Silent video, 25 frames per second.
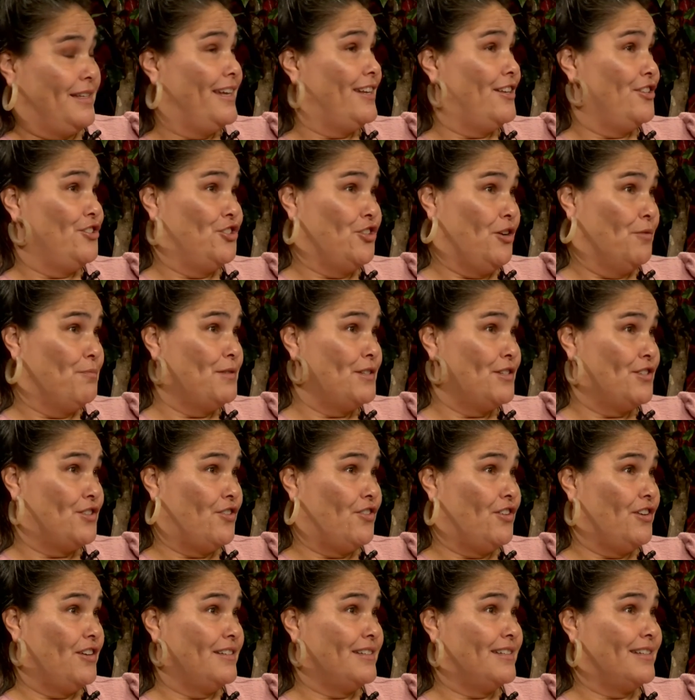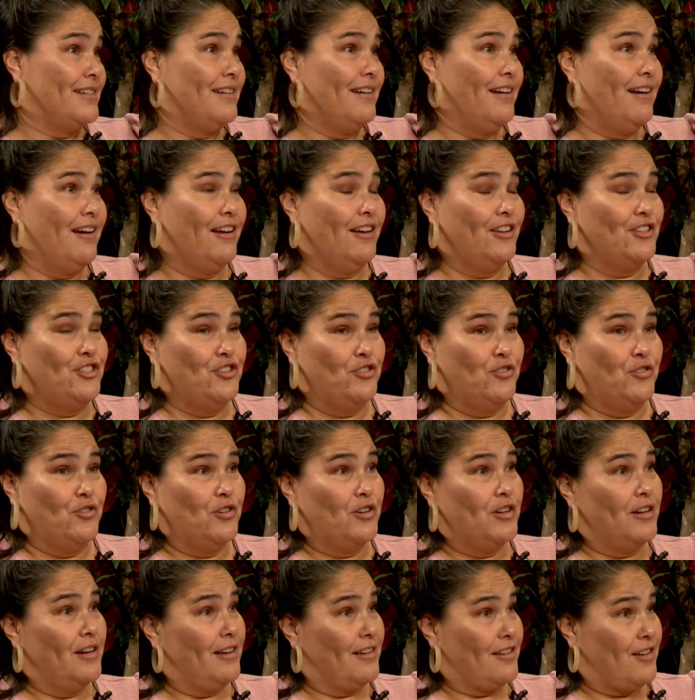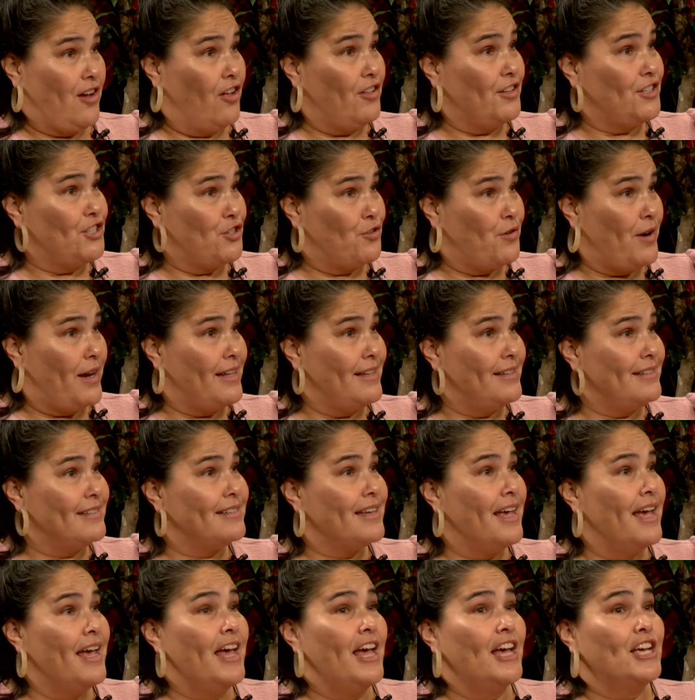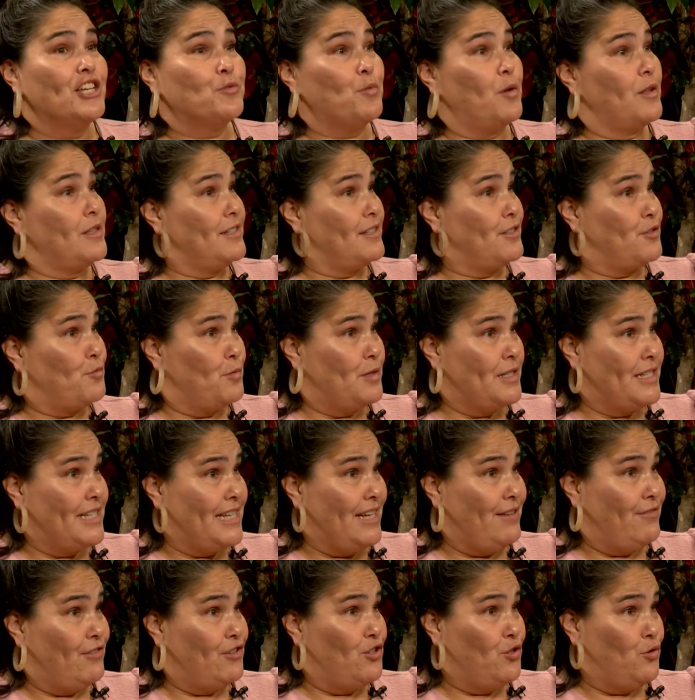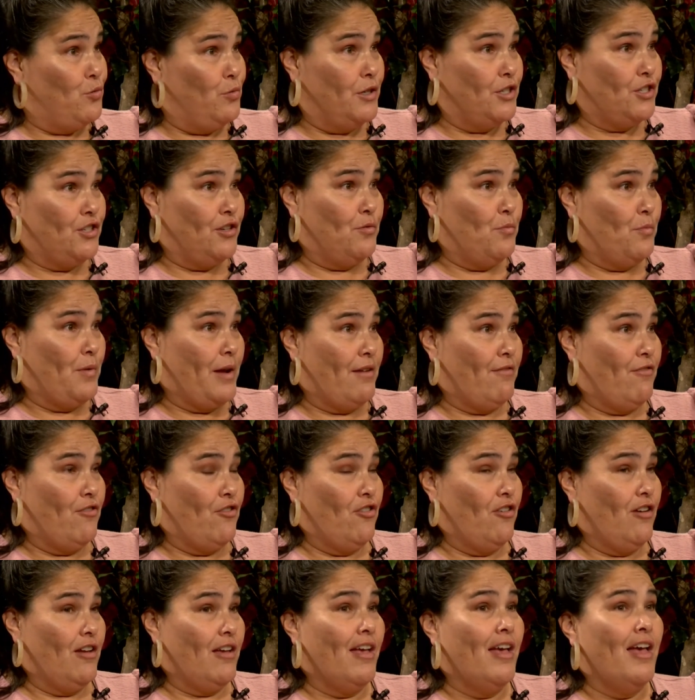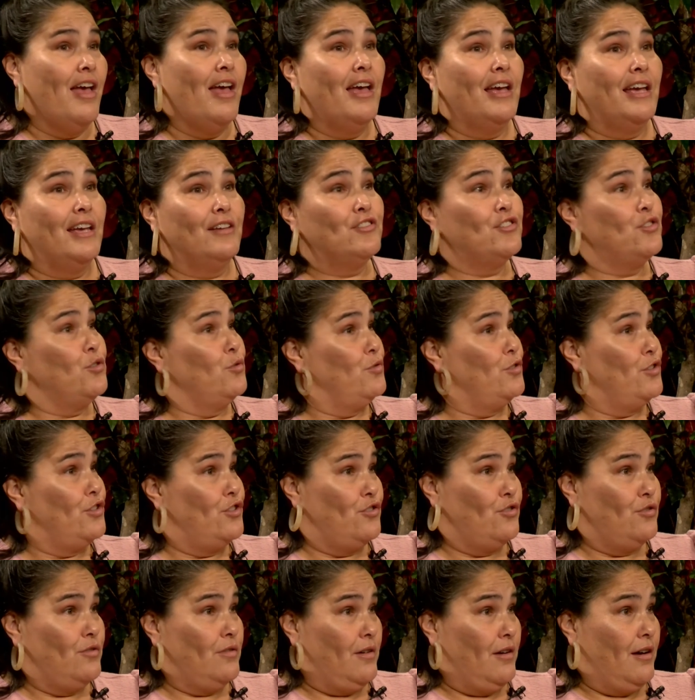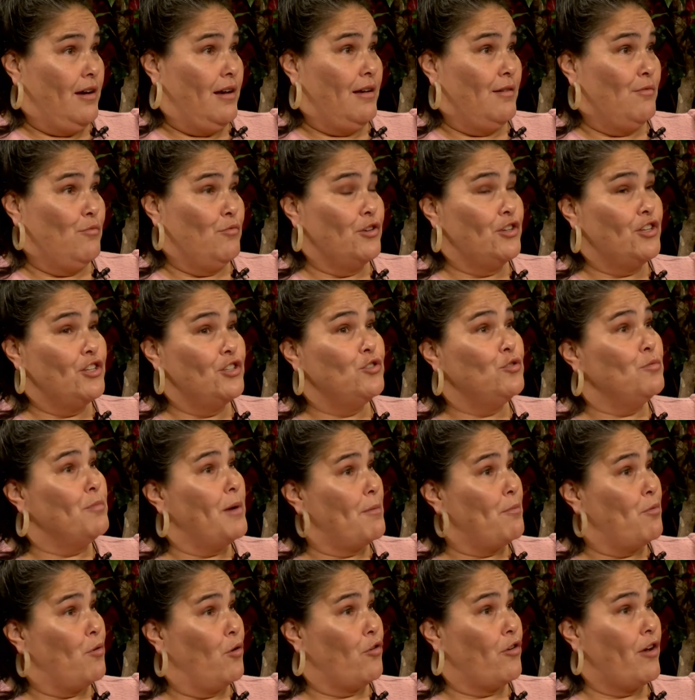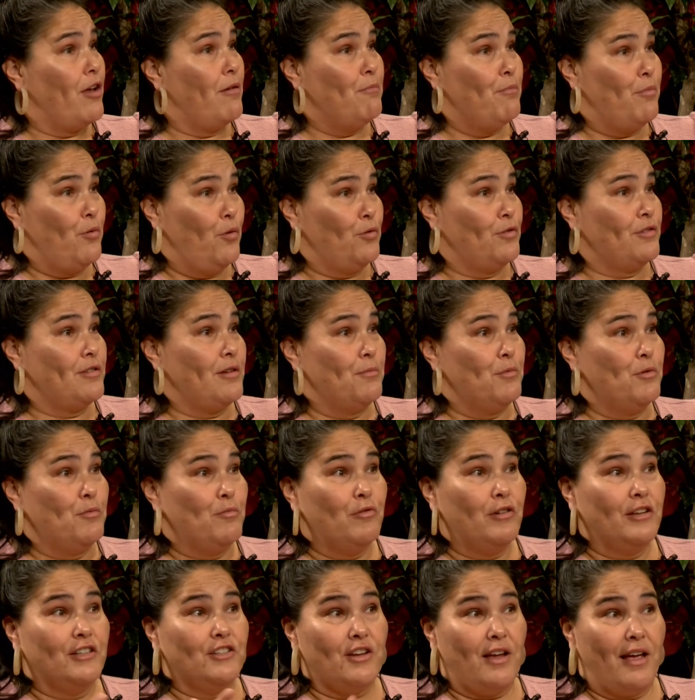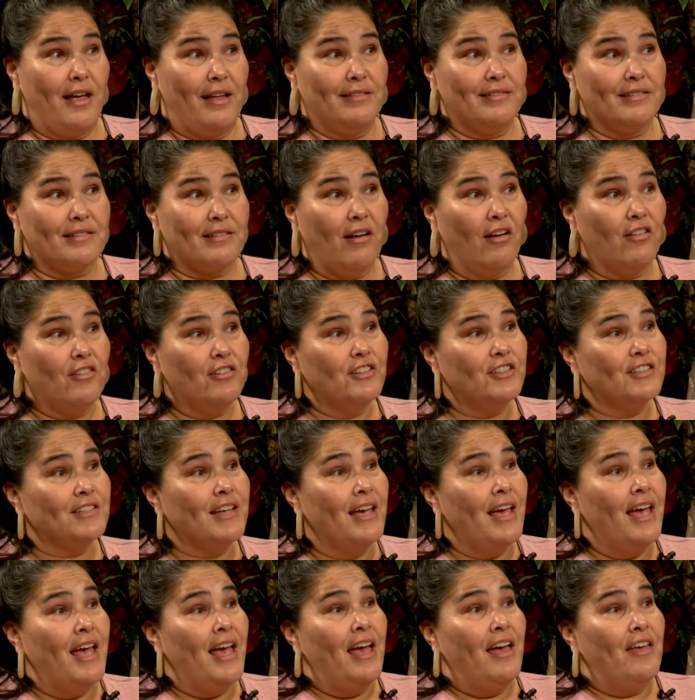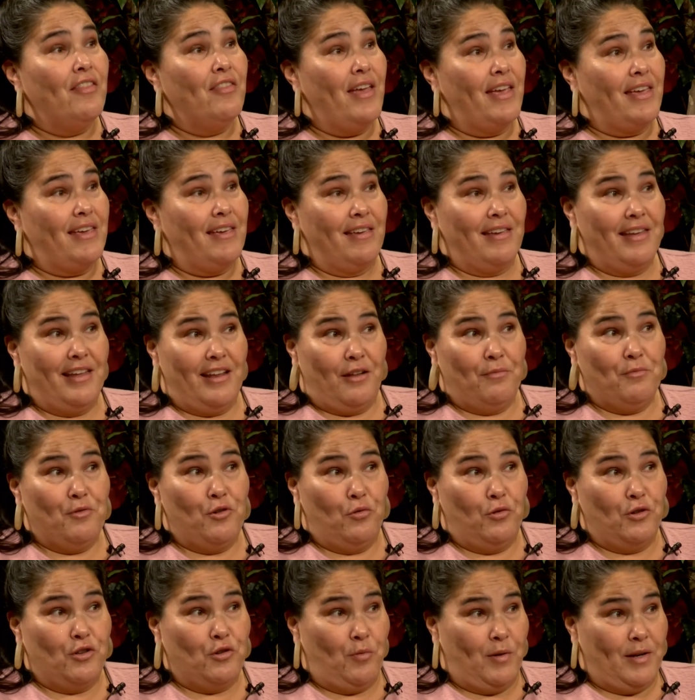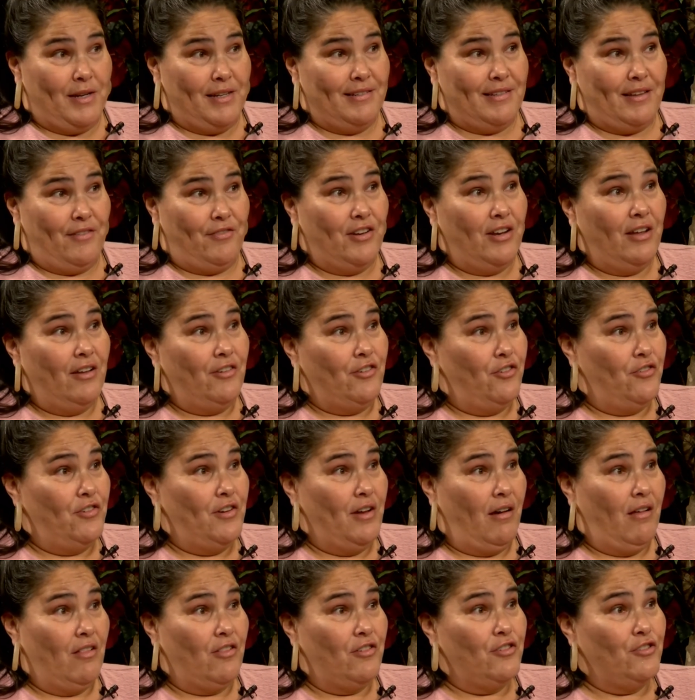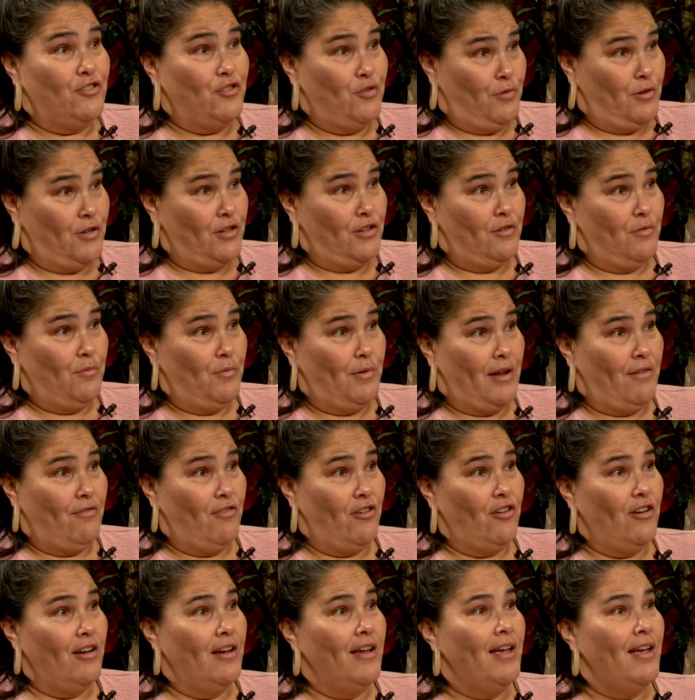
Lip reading: a jump start on your college credits, as well as receive a tuition waiver. If students were to do my program, both Summer Bridge and Scholars, they can get up to a $2,700 tuition waiver.